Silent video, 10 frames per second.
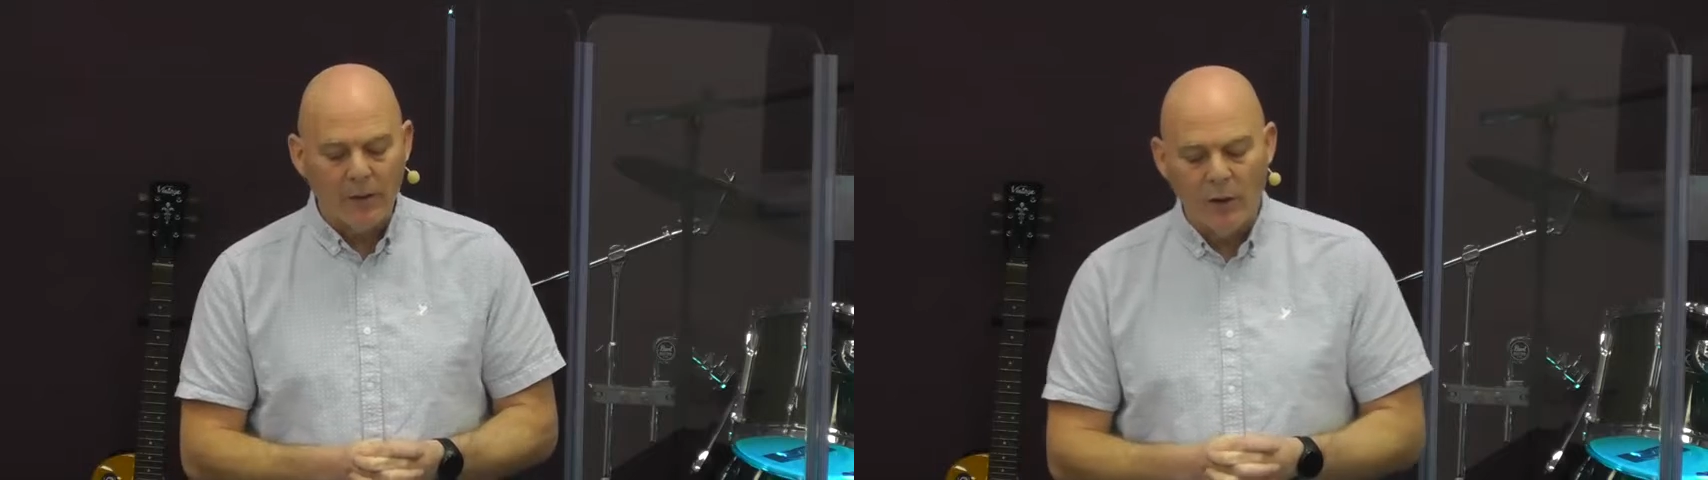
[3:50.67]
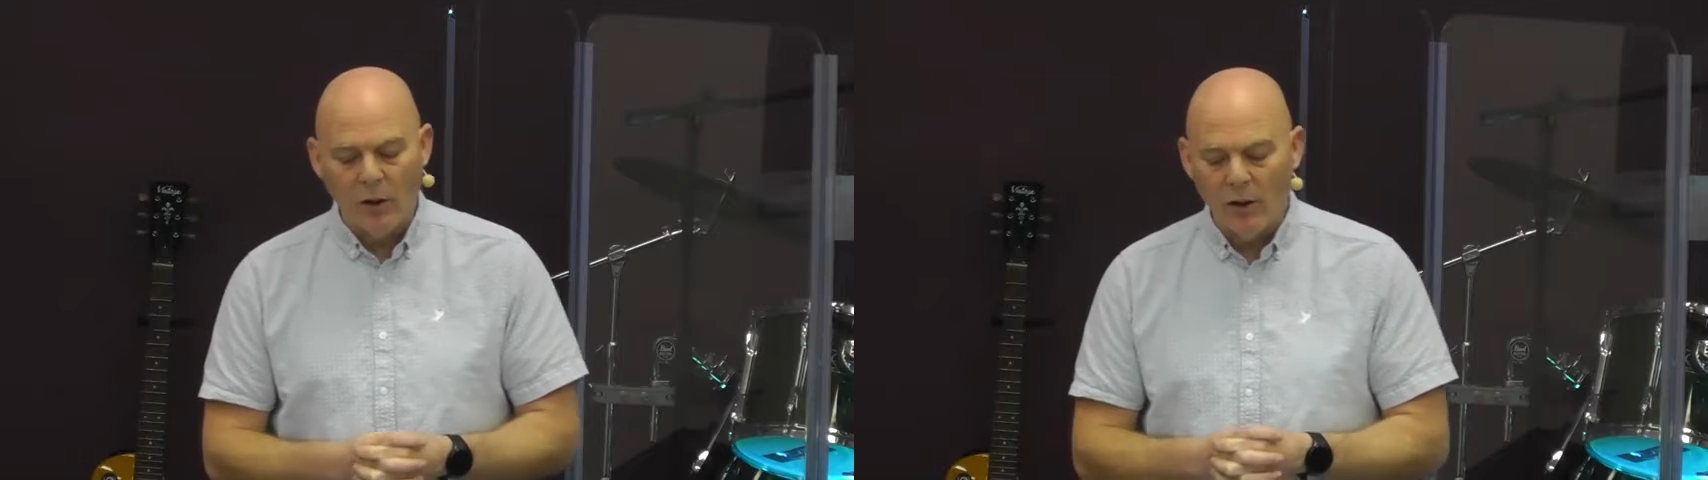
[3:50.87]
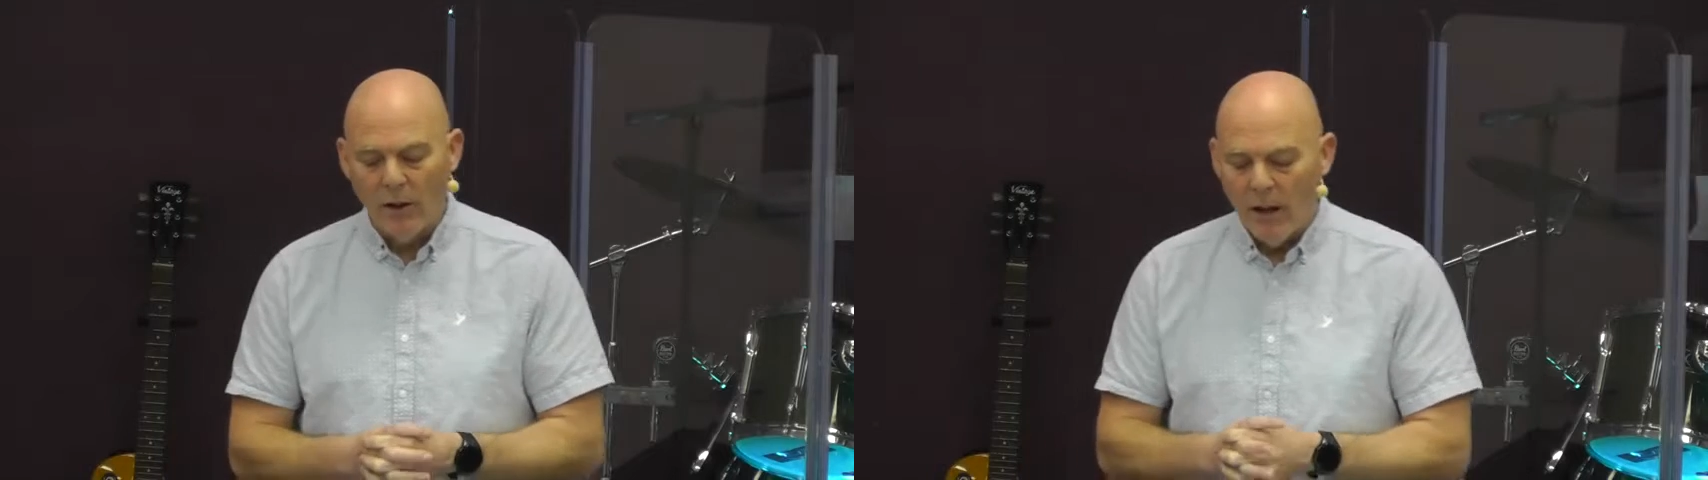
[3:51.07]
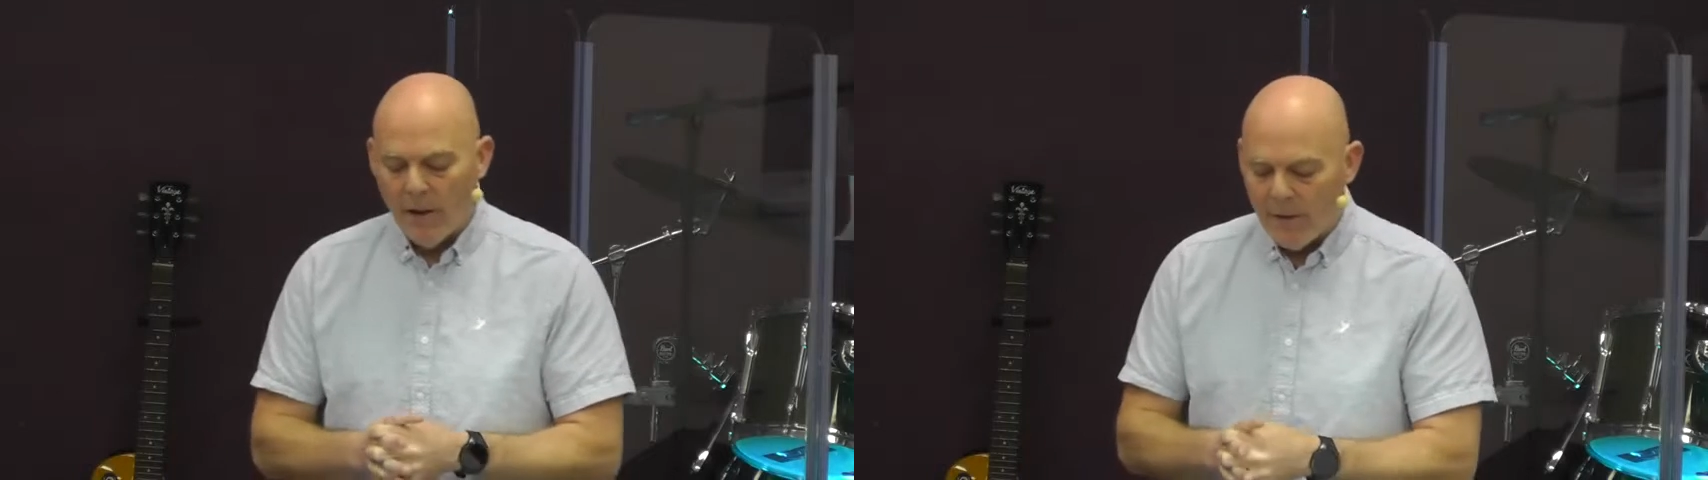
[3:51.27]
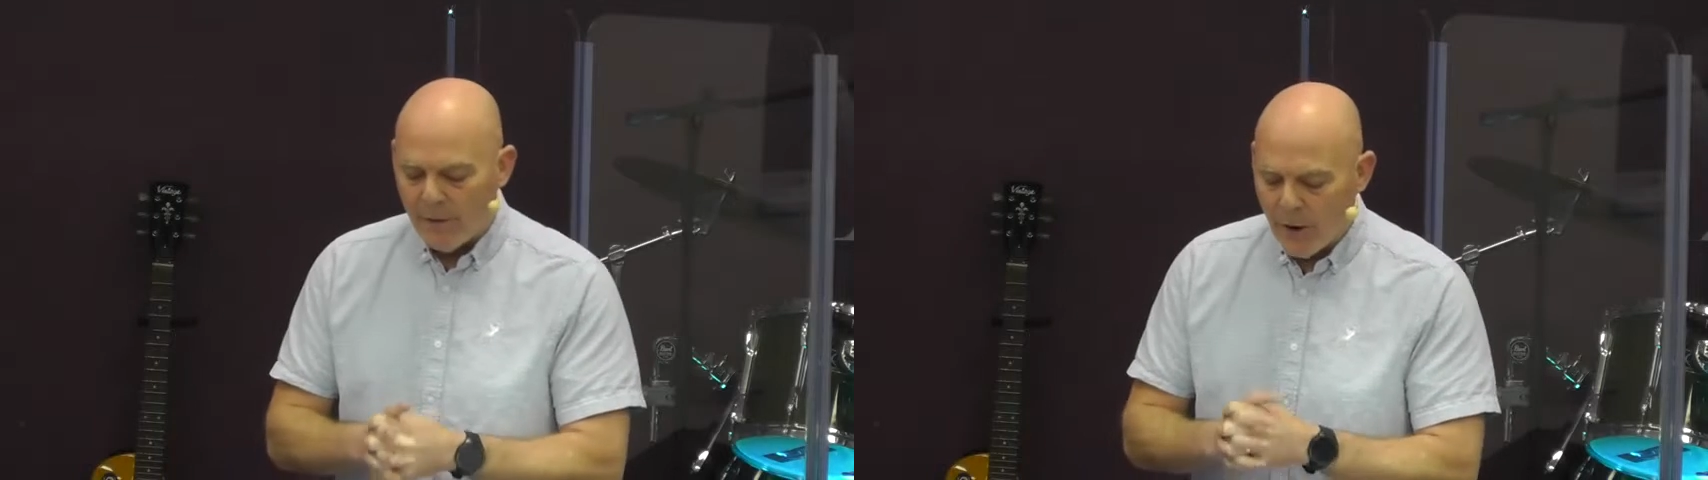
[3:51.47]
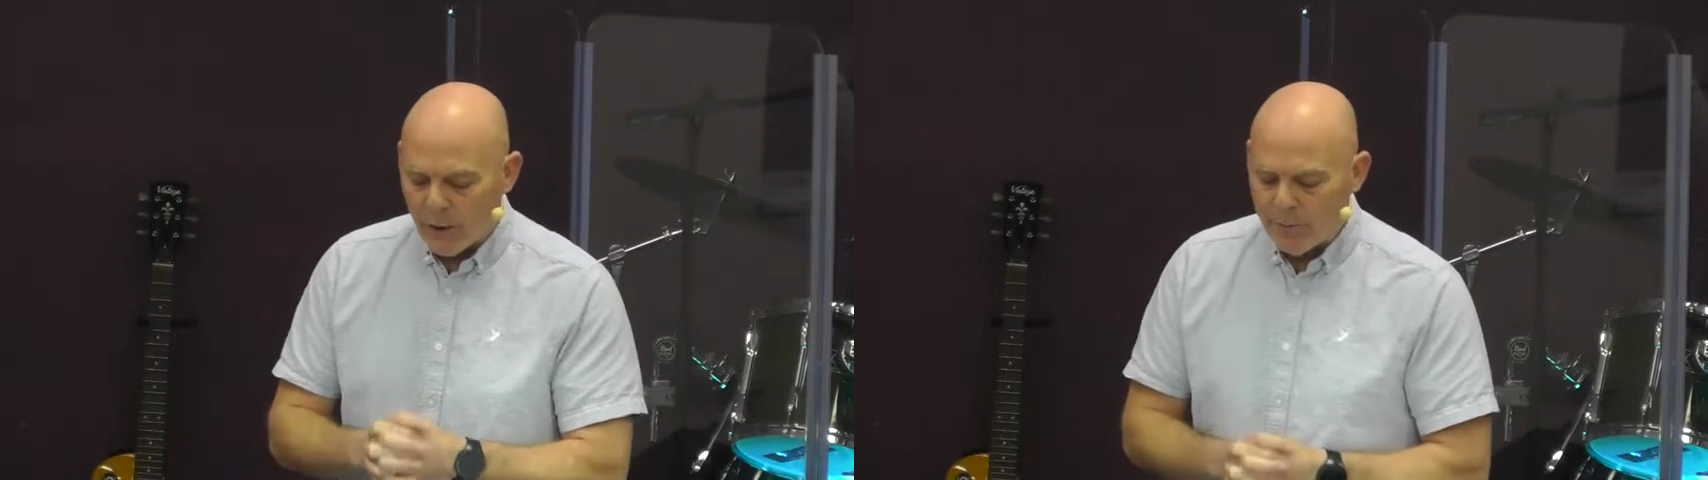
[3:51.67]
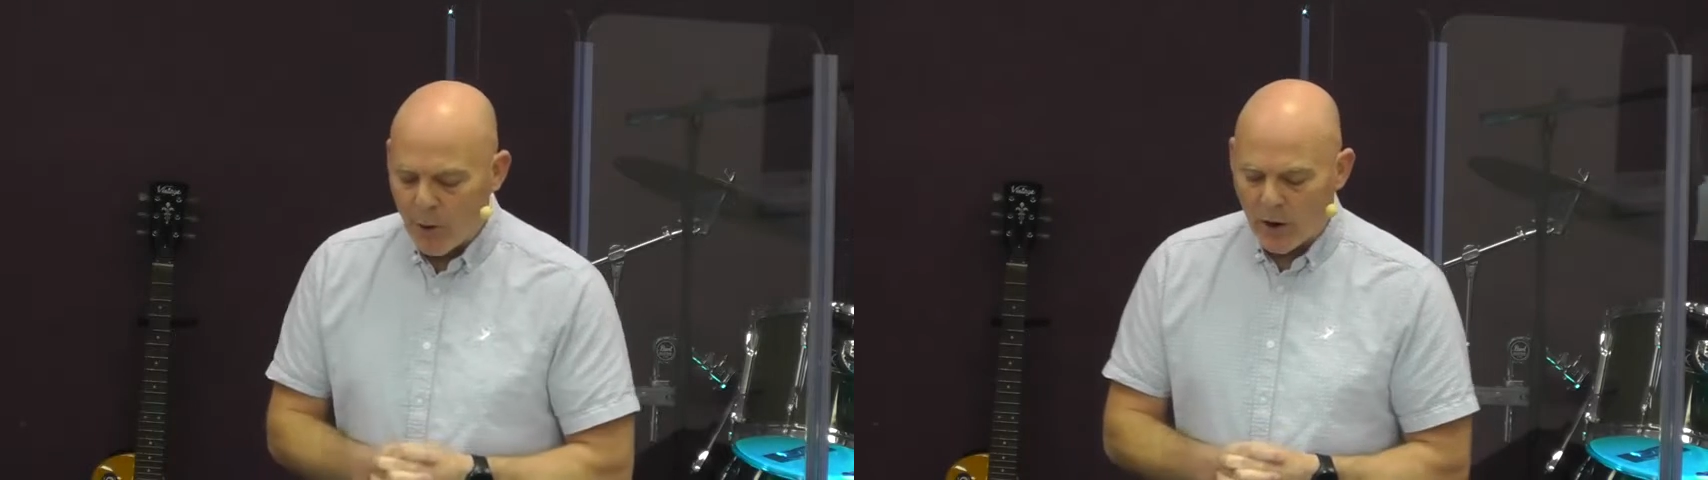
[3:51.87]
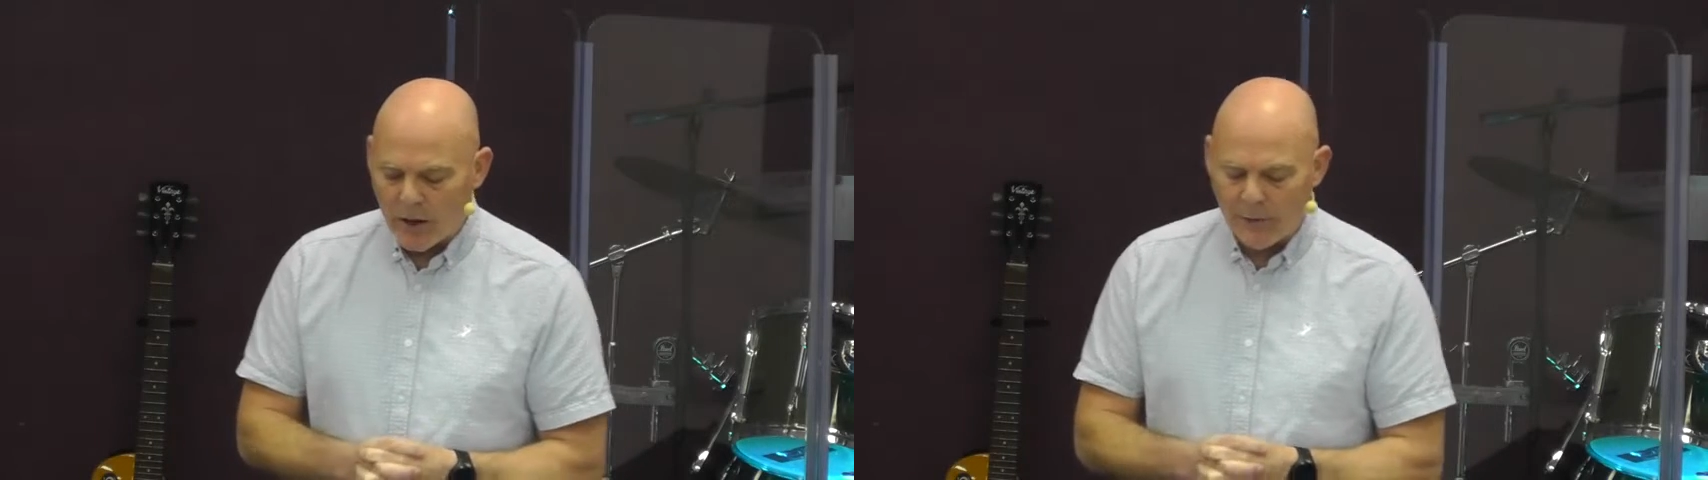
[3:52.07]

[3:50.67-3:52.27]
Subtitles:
So, first point,